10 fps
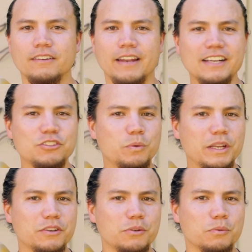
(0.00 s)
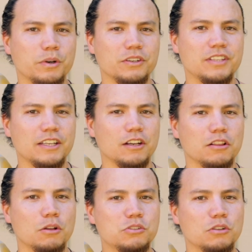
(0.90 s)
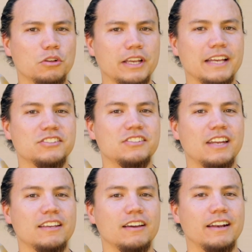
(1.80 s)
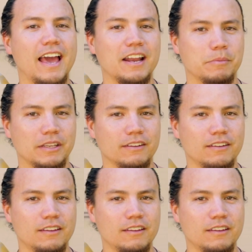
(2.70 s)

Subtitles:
Next week, we're going to take a closer look at snake anatomy.